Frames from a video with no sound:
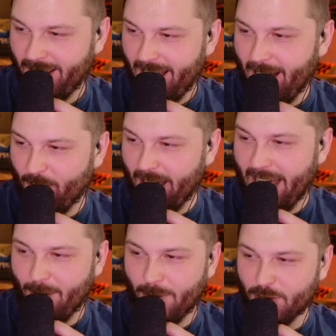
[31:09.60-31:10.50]
Okay,
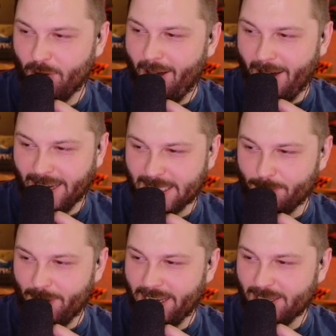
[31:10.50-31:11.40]
I want your honest
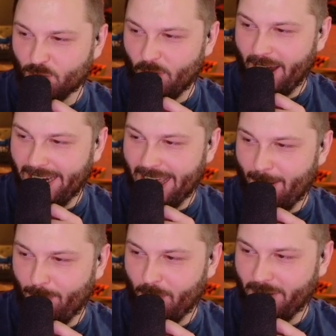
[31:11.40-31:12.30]
opinions right
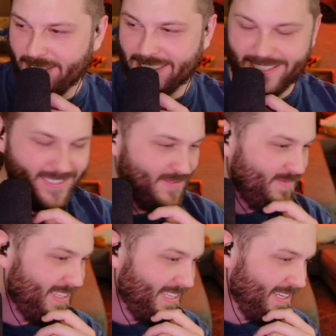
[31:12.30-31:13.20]
now, boys.
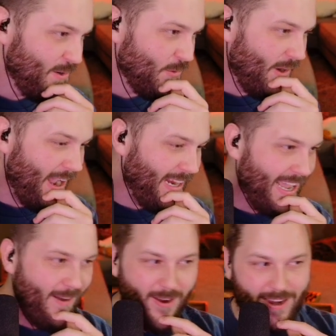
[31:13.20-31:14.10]
Right
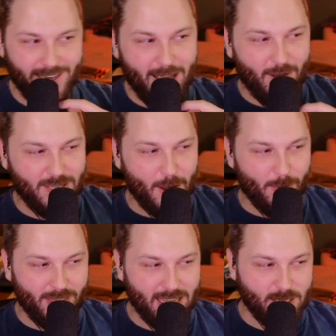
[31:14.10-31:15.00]
now. All right. Yo,
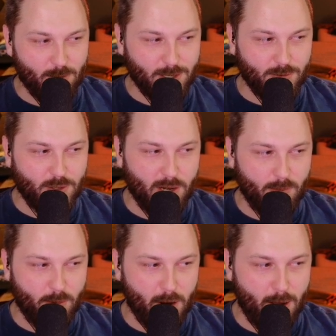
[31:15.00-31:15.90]
Delbra, thanks so much for joining
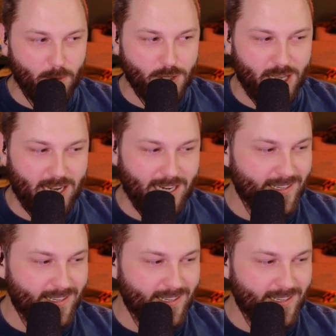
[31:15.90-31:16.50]
me, bro. Appreciate it.